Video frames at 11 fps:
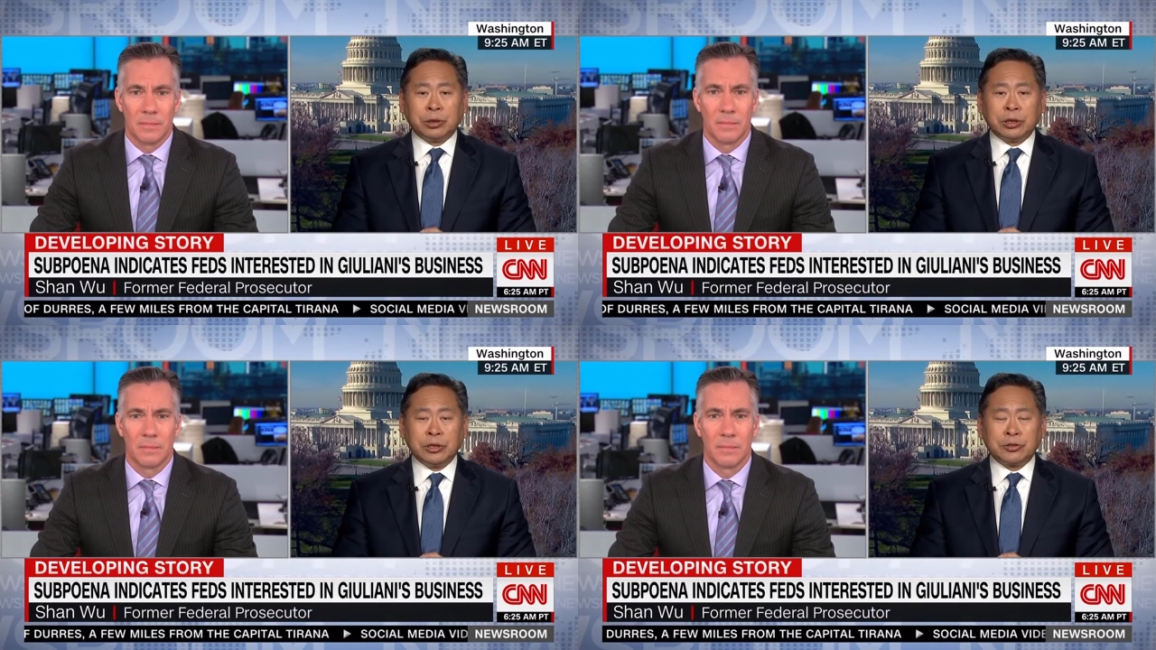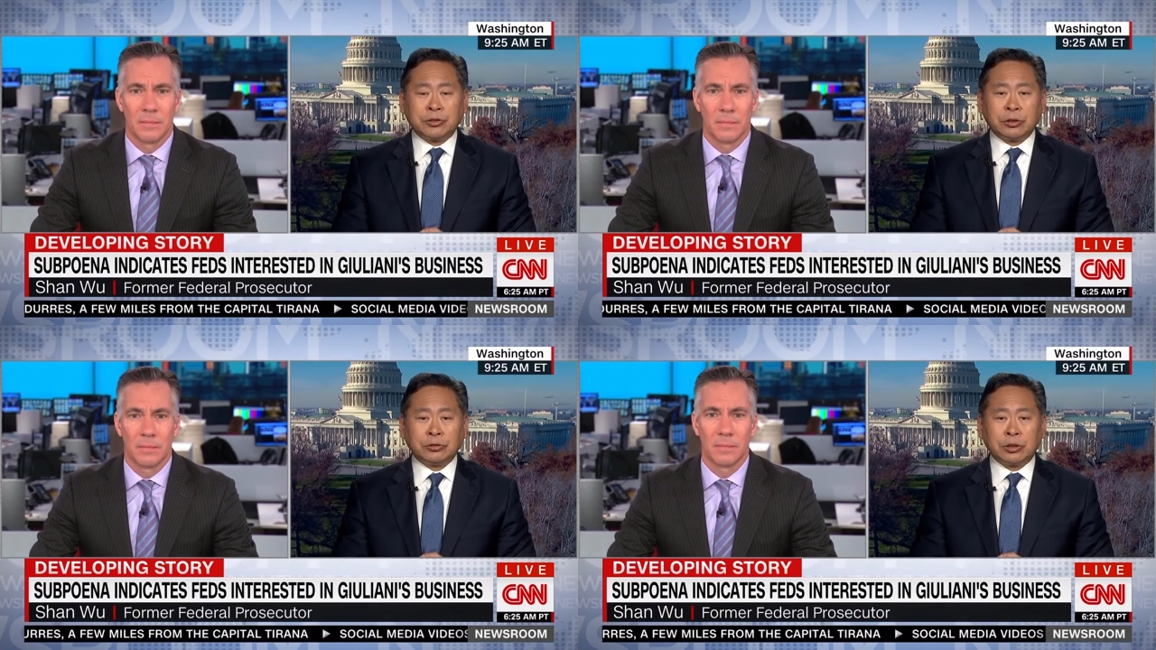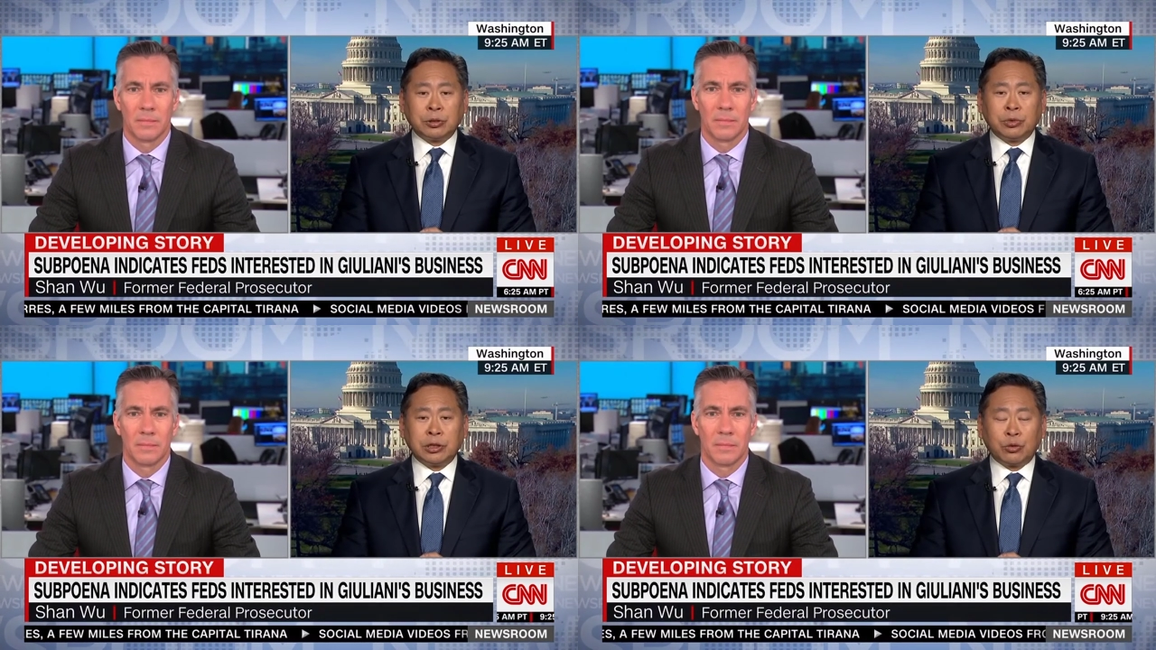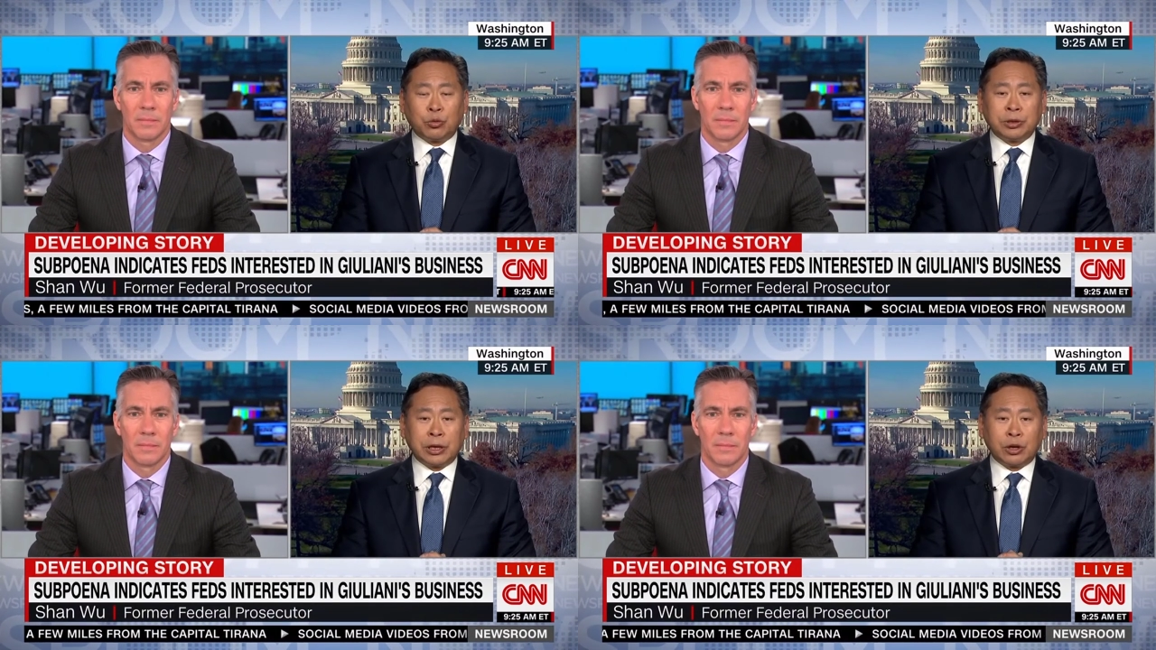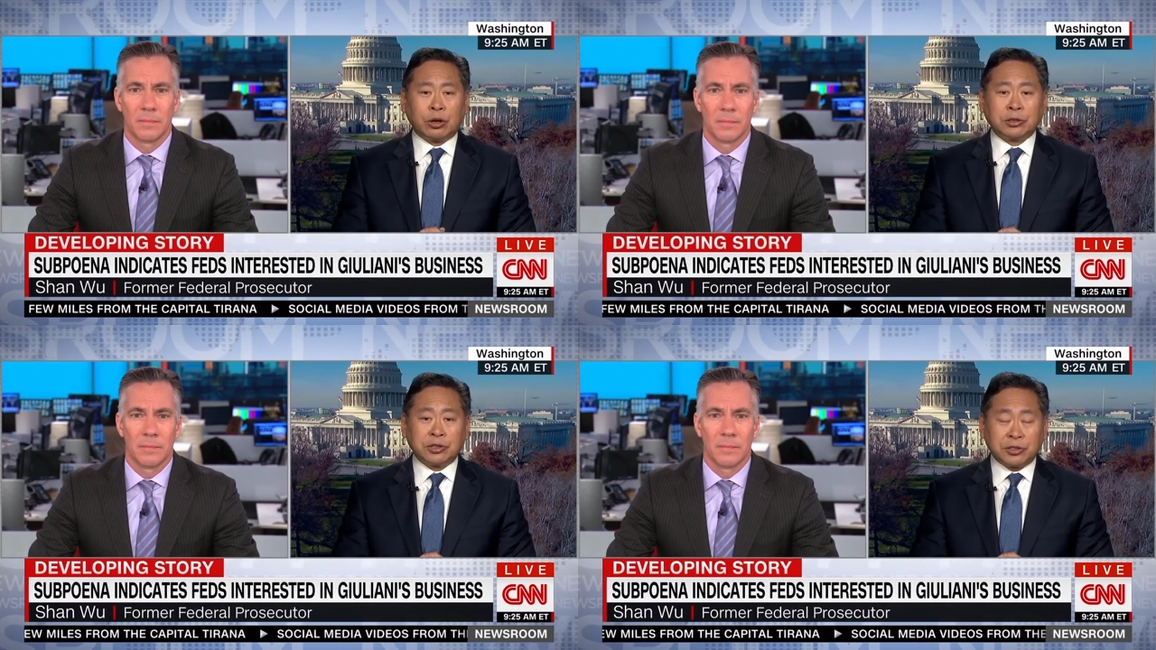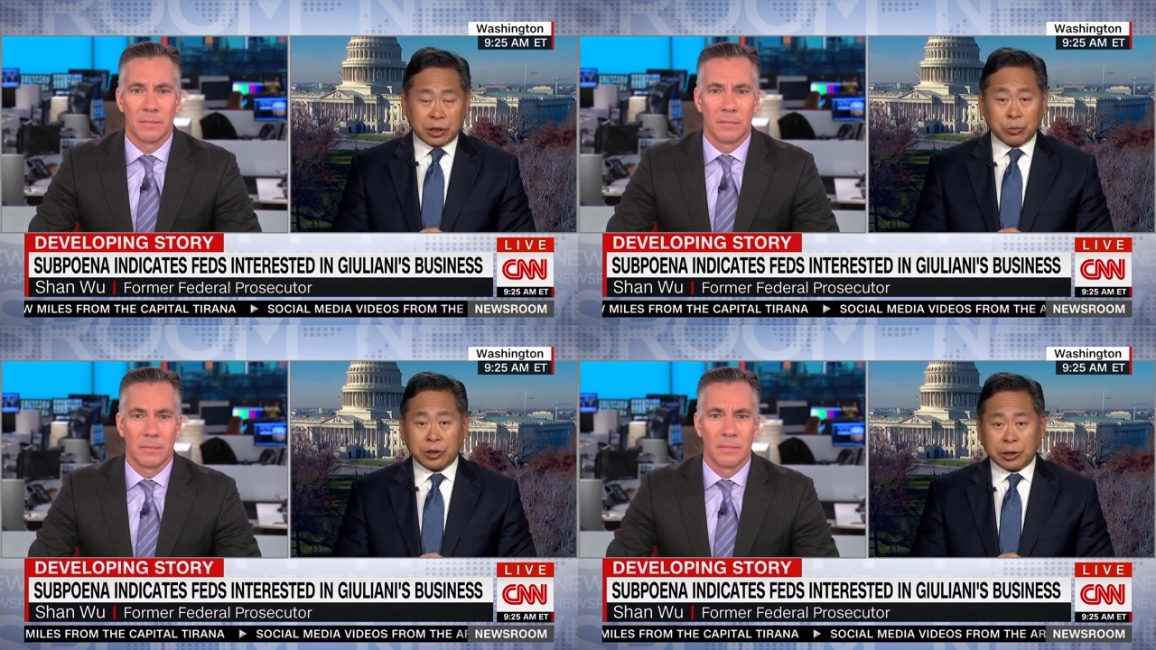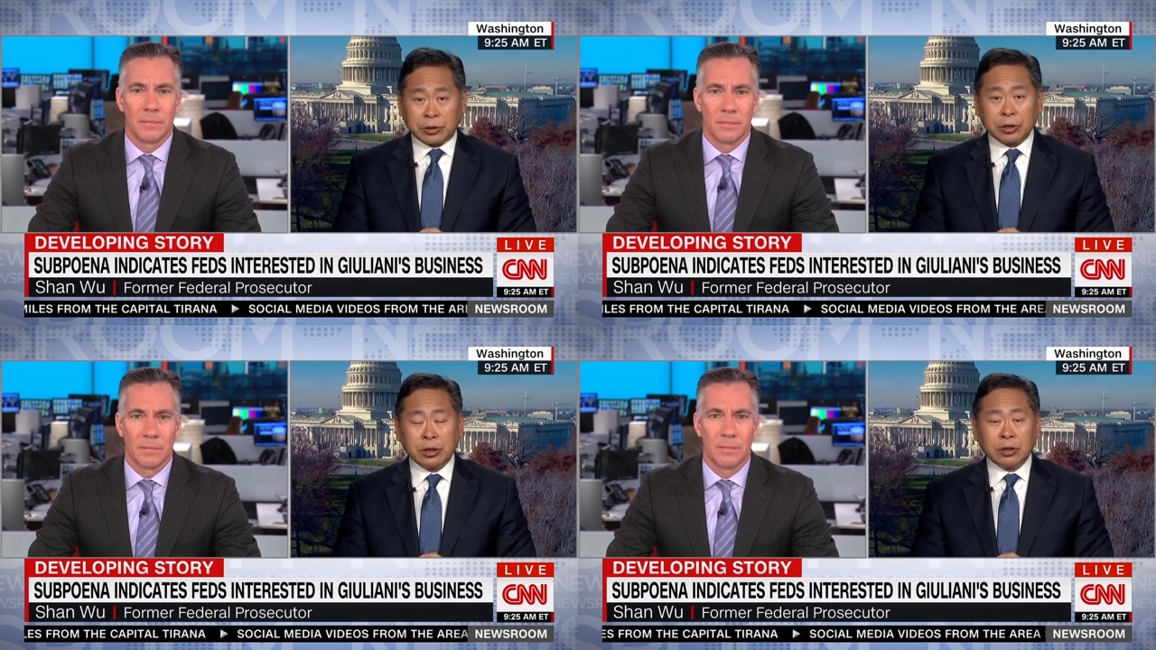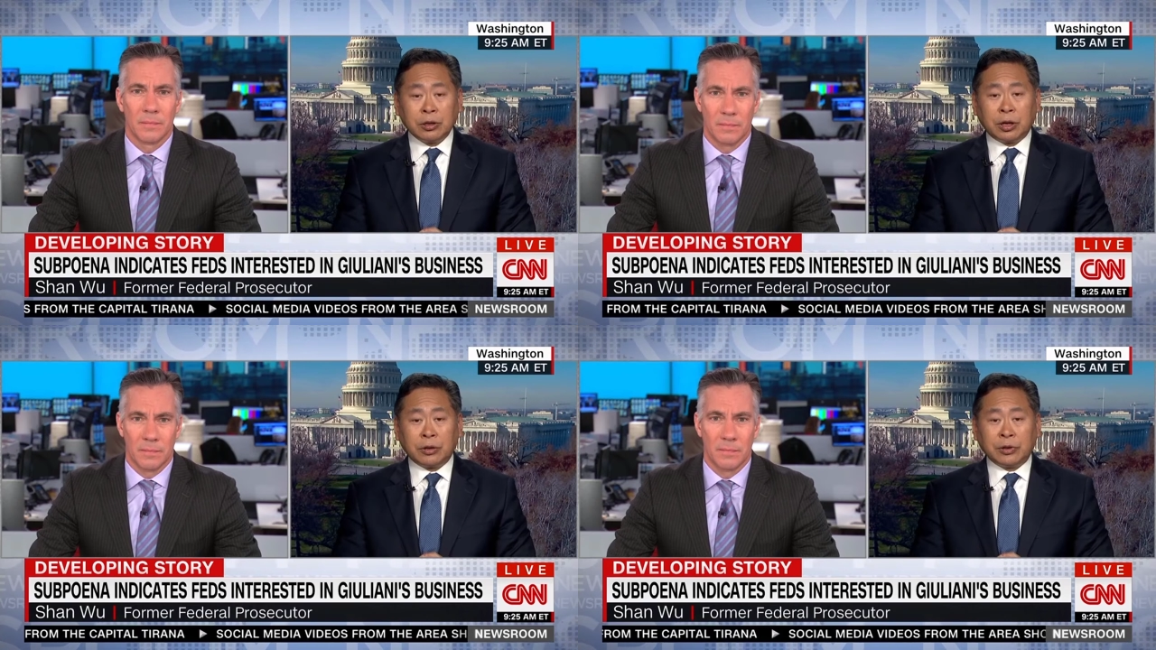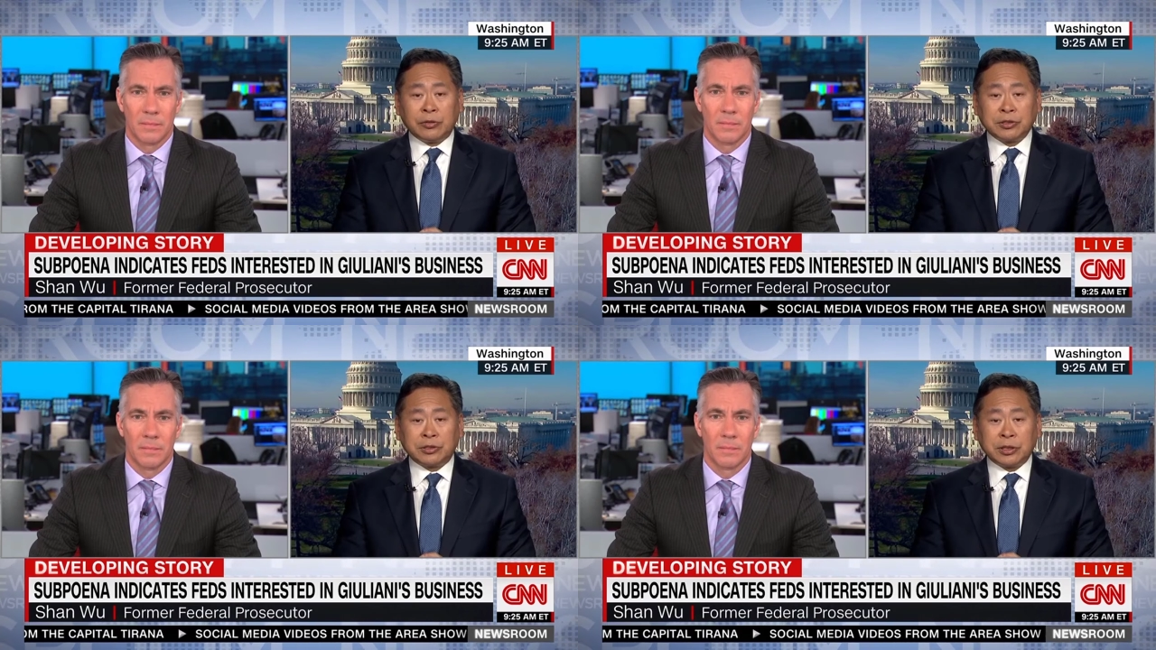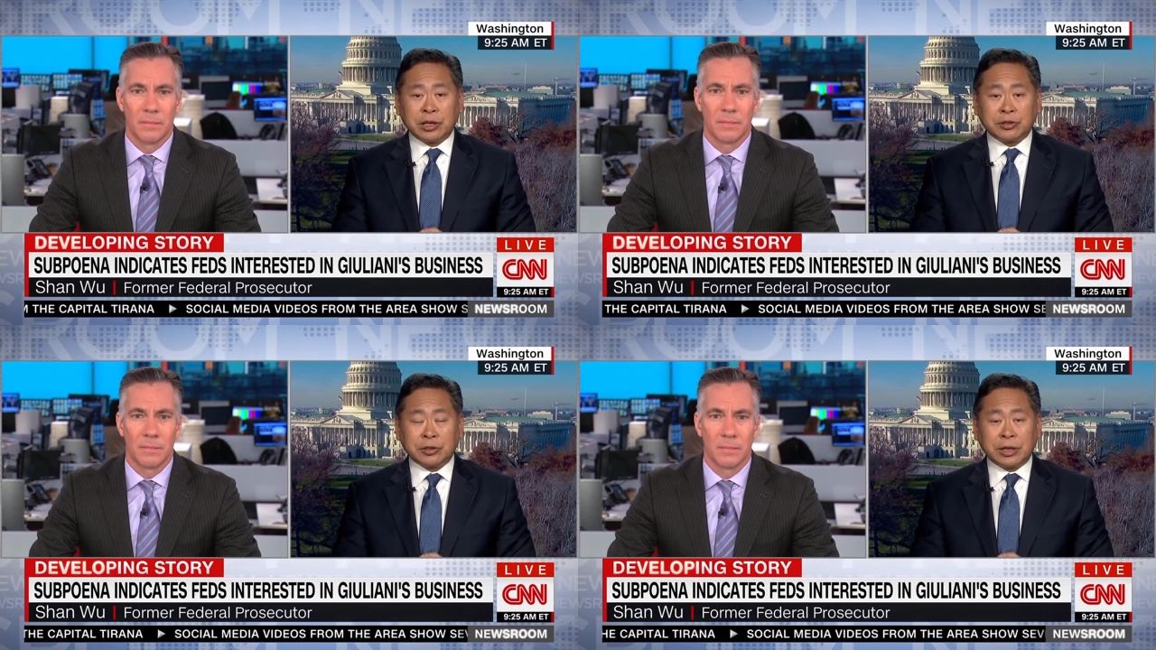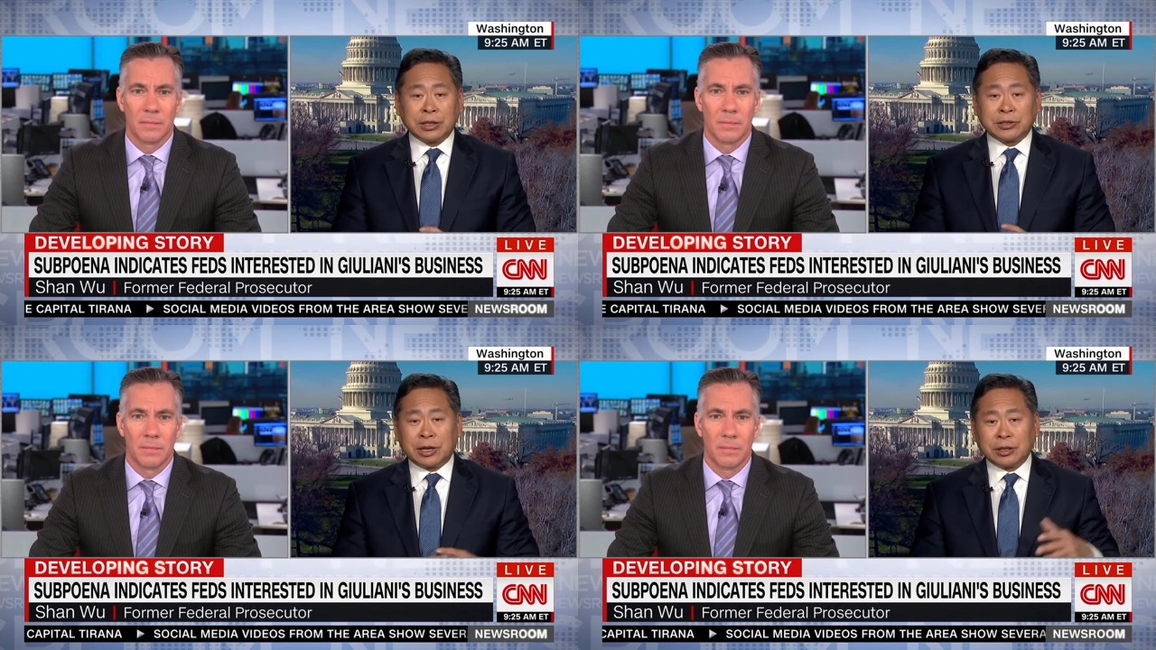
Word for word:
Speaker 1: he's certainly going to be a, what they call a subject of the investigation. That's kind of